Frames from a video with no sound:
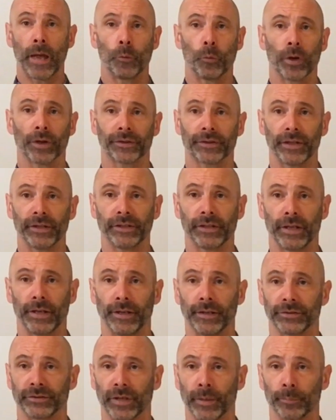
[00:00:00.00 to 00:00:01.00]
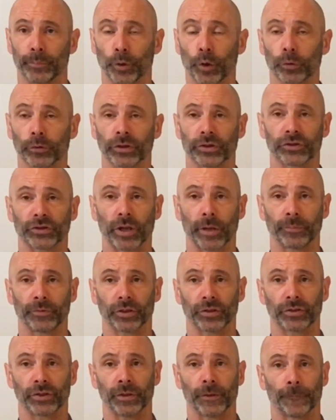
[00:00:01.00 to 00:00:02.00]
and what they did is they broke the
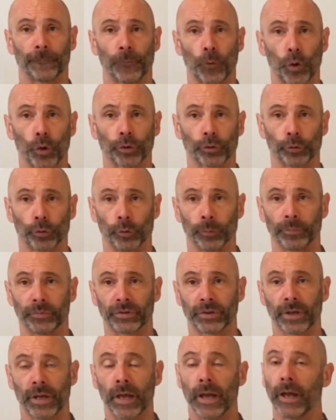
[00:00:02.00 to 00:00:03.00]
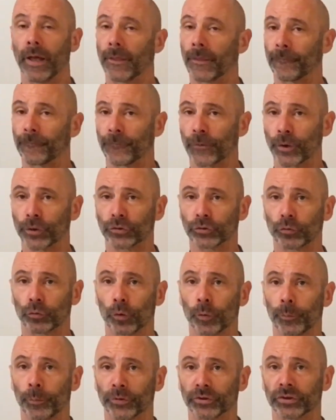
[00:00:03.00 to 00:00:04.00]
subjects into four groups. The first
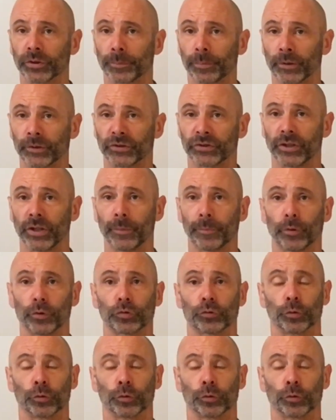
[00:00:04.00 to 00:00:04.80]
group was the placebo